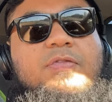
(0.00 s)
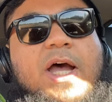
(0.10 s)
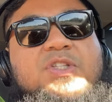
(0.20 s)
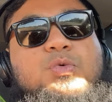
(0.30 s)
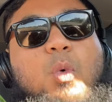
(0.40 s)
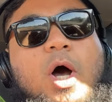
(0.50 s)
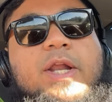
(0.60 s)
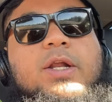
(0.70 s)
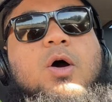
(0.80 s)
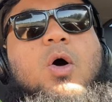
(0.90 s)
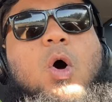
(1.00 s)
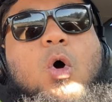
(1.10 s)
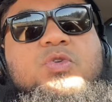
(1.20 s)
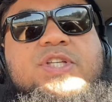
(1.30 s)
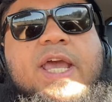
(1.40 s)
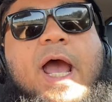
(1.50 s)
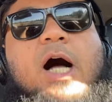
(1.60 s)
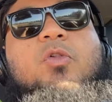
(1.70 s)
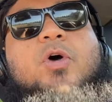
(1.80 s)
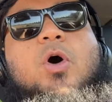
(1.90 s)
that's what Jose
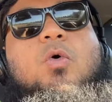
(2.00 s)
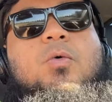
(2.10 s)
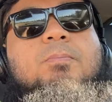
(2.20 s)
Aldo